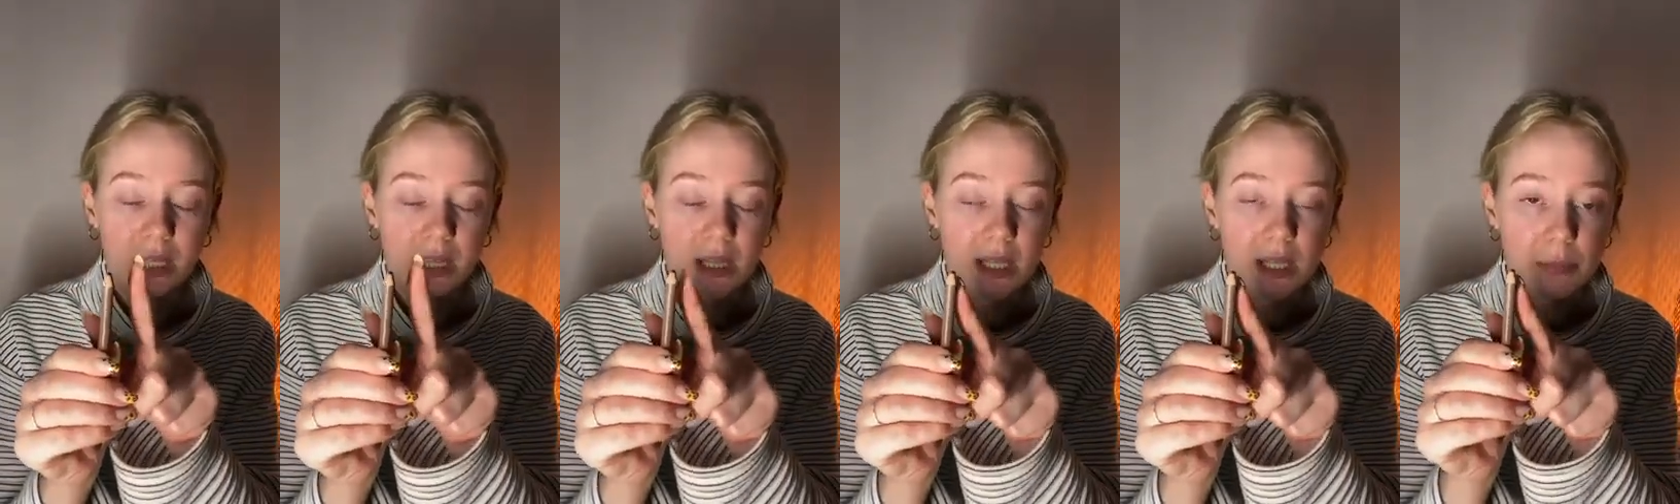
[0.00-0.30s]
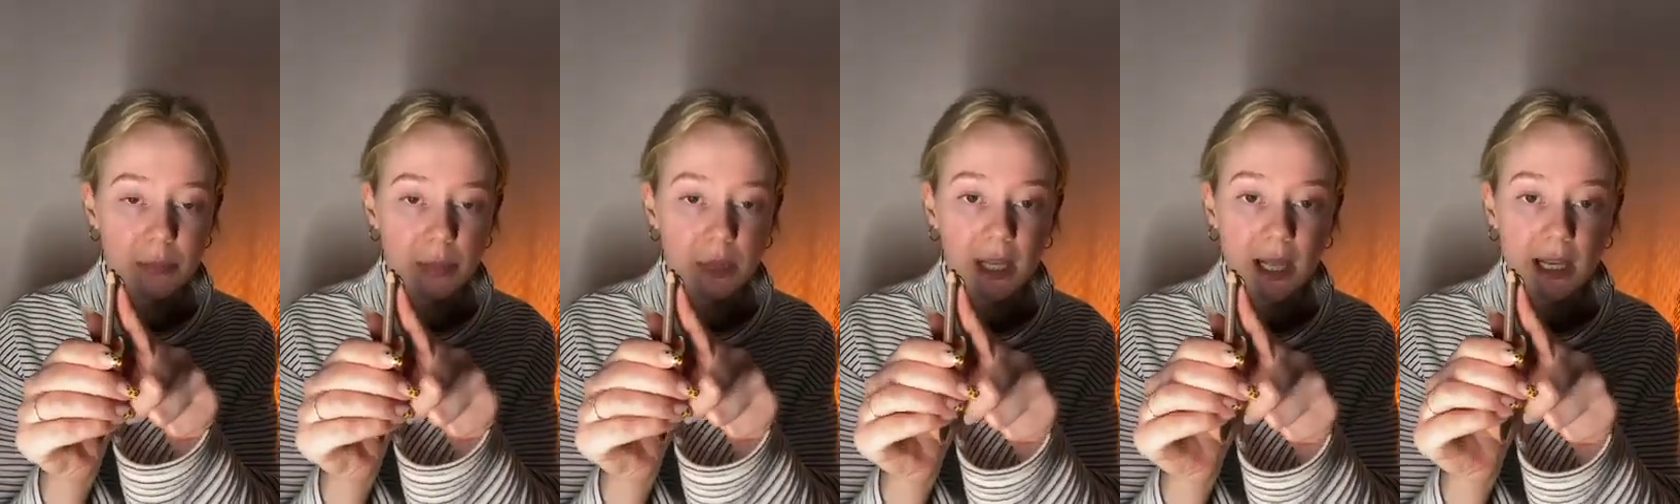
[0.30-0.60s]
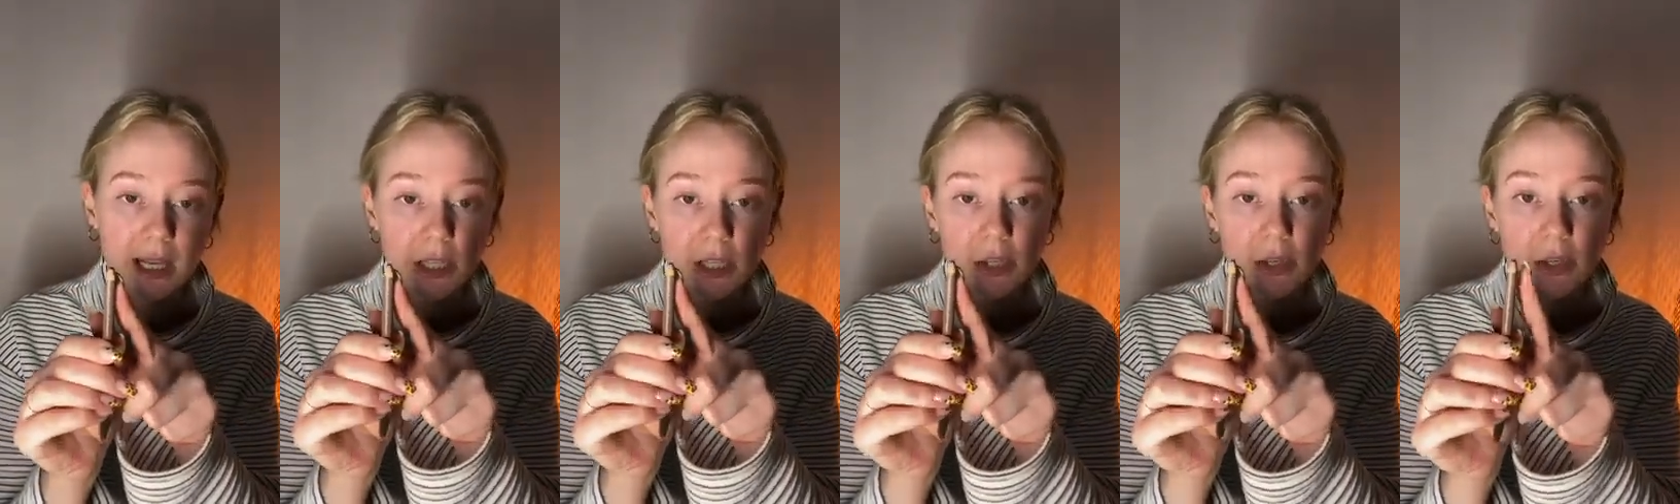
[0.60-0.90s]
lip
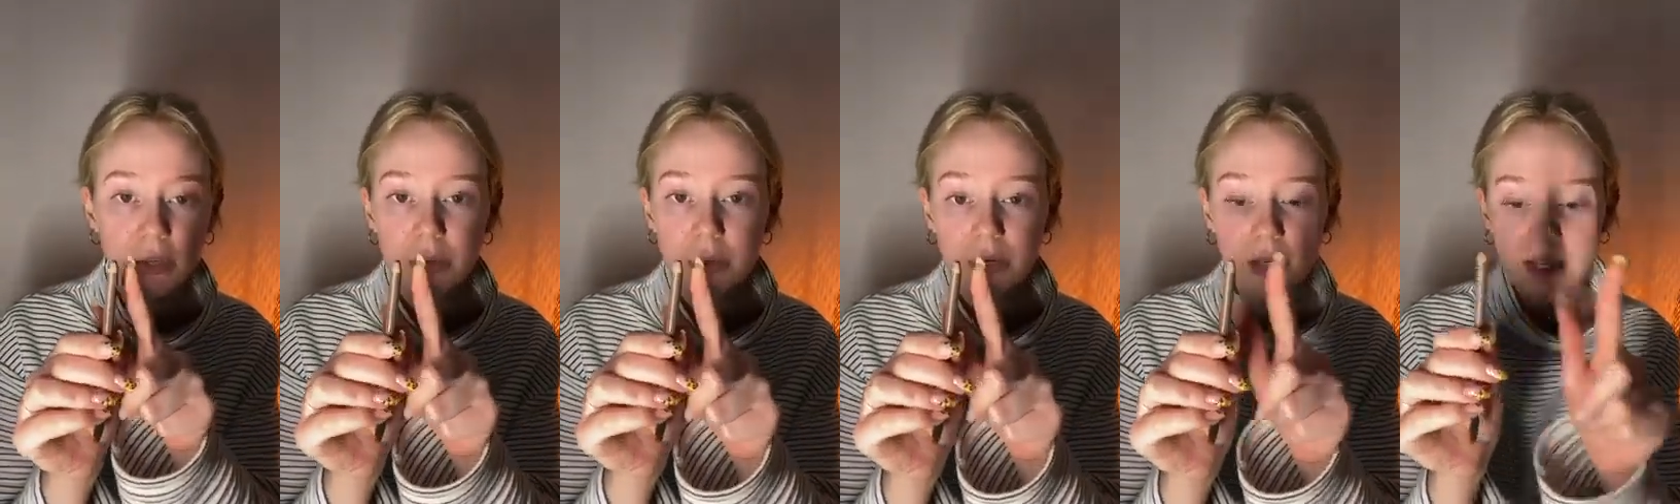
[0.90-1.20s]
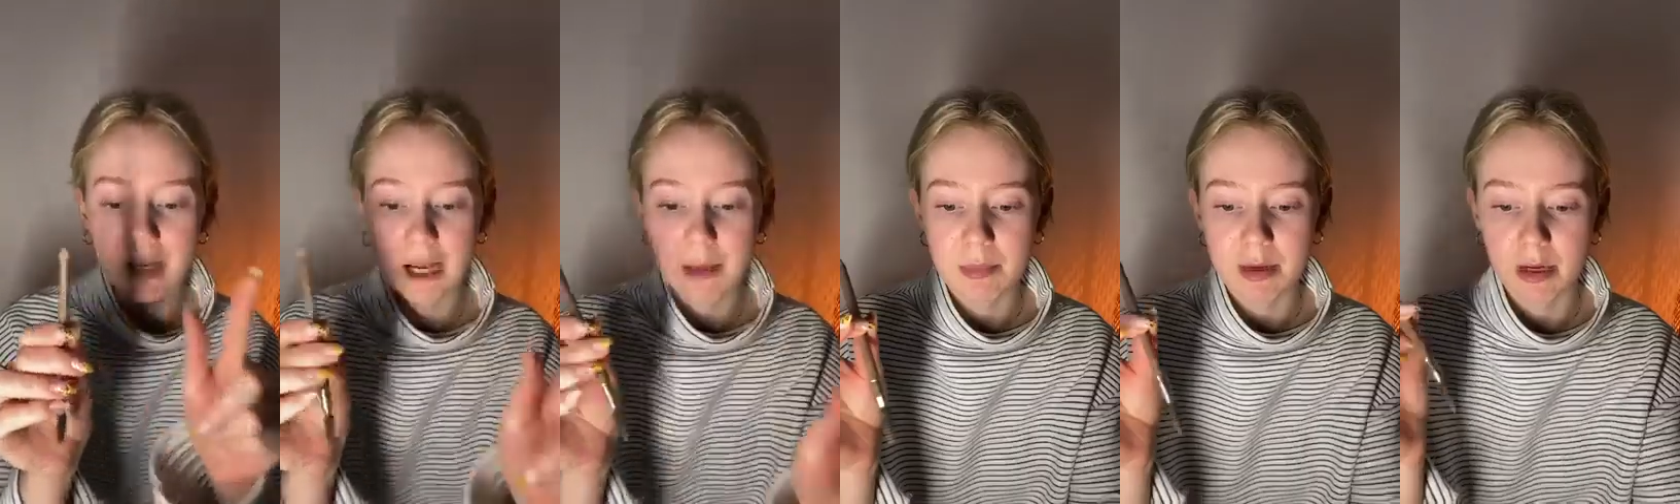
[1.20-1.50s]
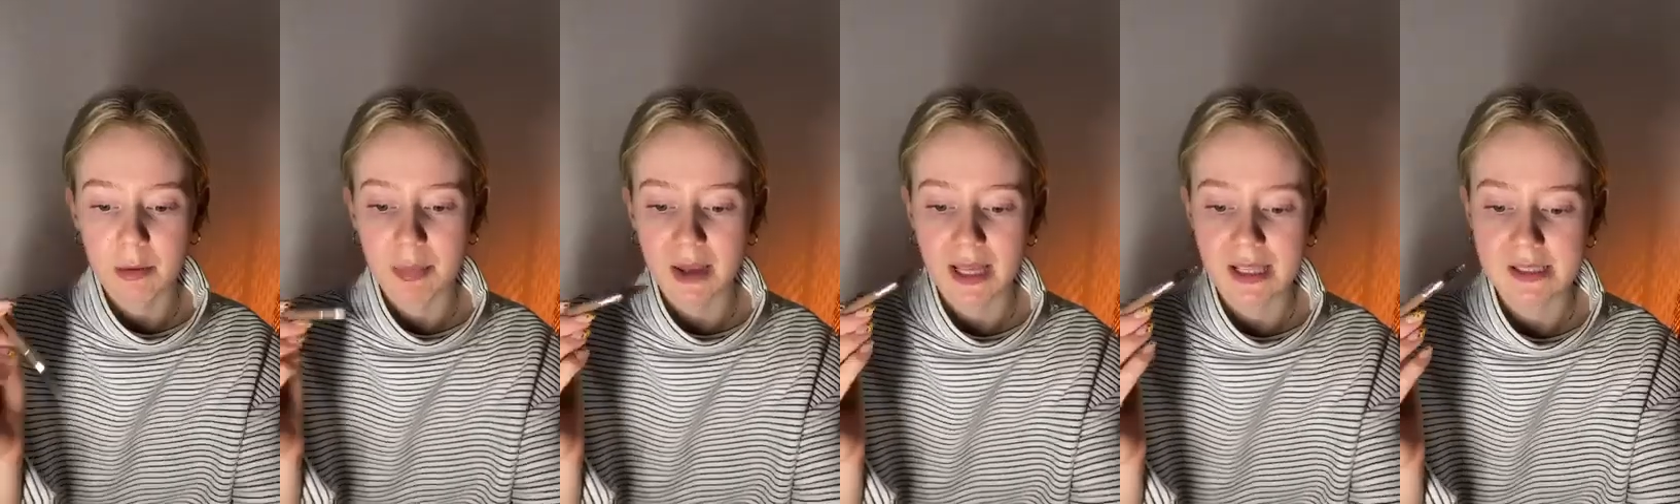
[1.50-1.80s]
liner or an
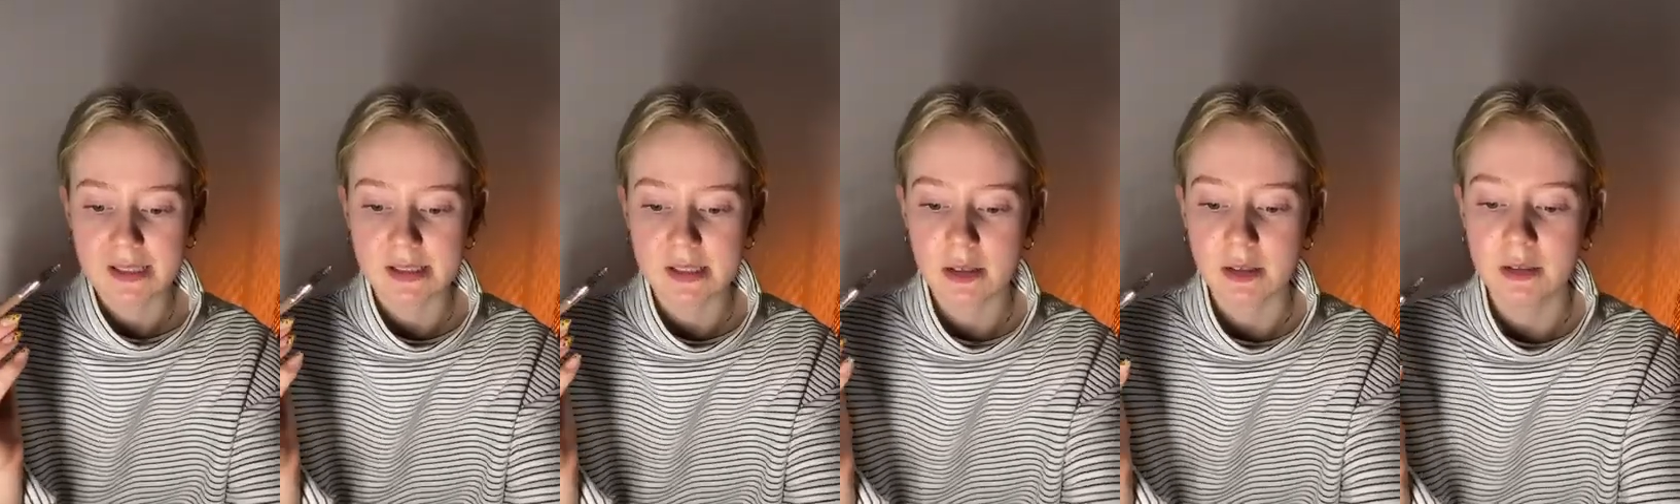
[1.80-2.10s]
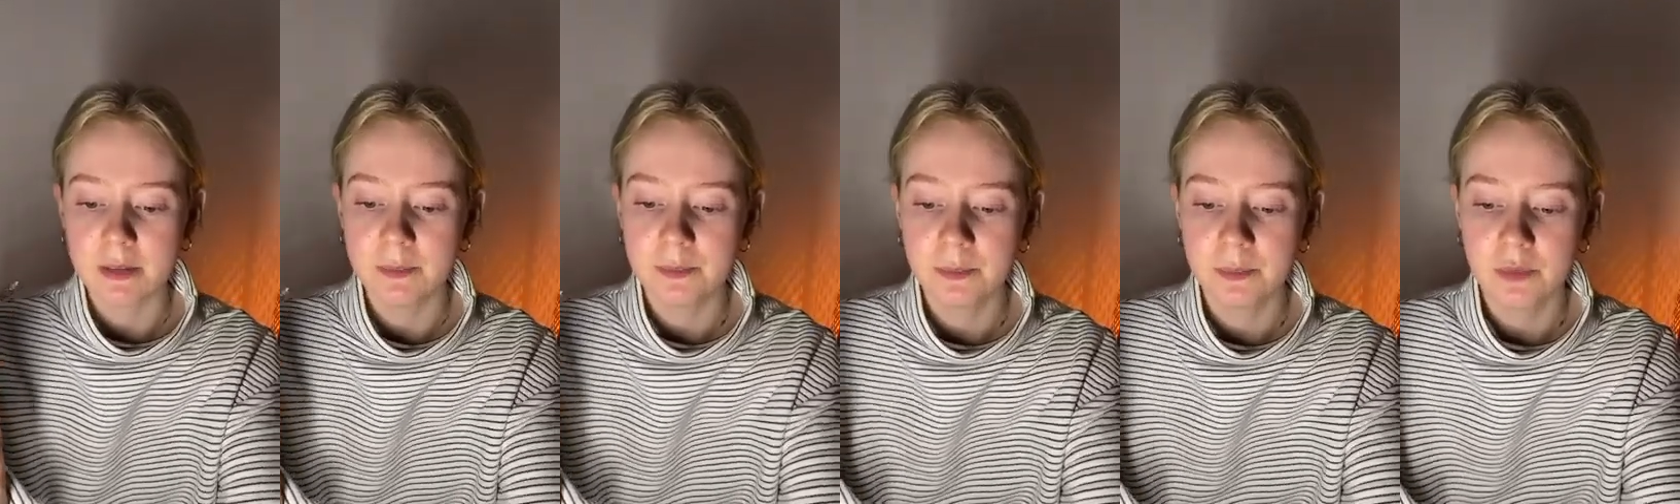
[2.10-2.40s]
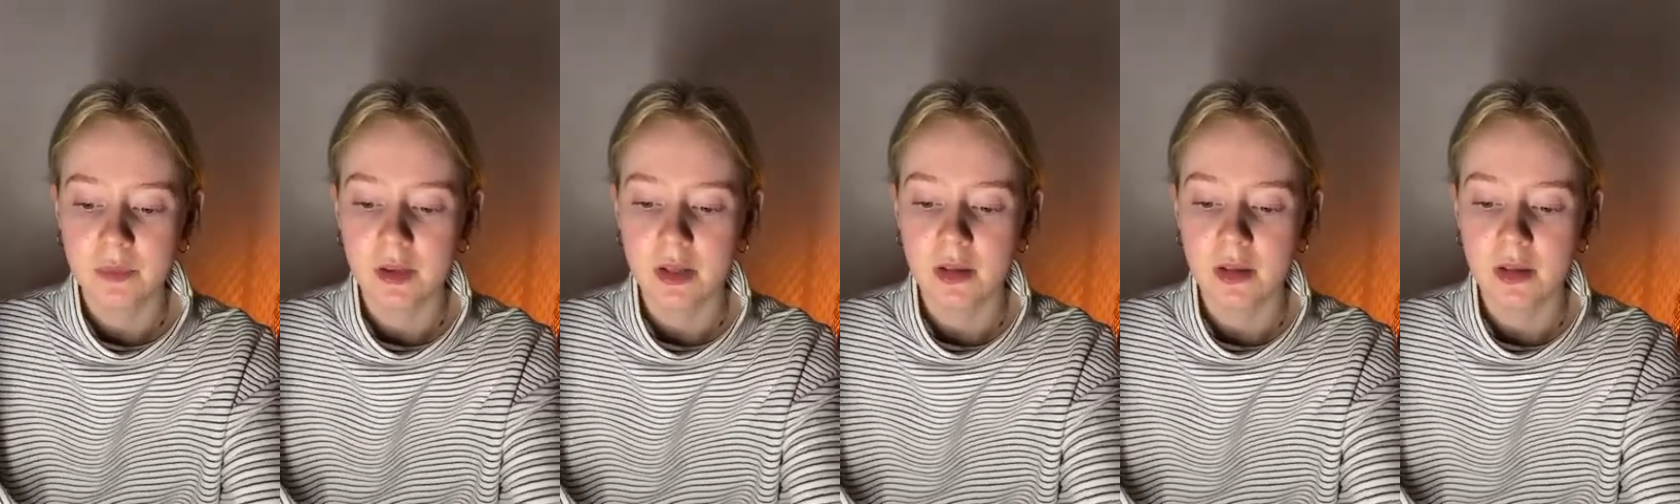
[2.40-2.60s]
eyebrow pencil,